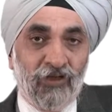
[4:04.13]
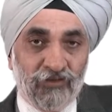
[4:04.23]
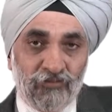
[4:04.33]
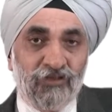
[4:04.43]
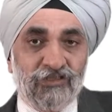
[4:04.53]

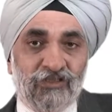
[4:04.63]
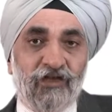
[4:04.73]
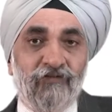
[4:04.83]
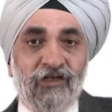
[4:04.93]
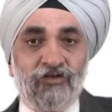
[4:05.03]
So, this
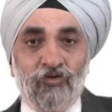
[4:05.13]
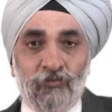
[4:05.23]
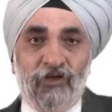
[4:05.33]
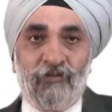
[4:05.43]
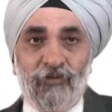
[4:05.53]
caveat
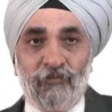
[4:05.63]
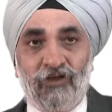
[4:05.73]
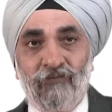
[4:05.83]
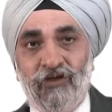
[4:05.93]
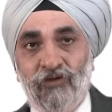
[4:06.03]
should be
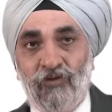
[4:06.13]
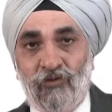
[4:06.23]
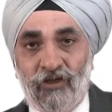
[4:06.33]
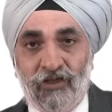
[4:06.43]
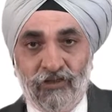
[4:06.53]
remembered when you are
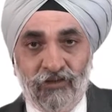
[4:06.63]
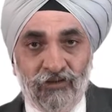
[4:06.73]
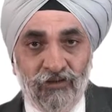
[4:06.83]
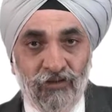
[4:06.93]
looking at it.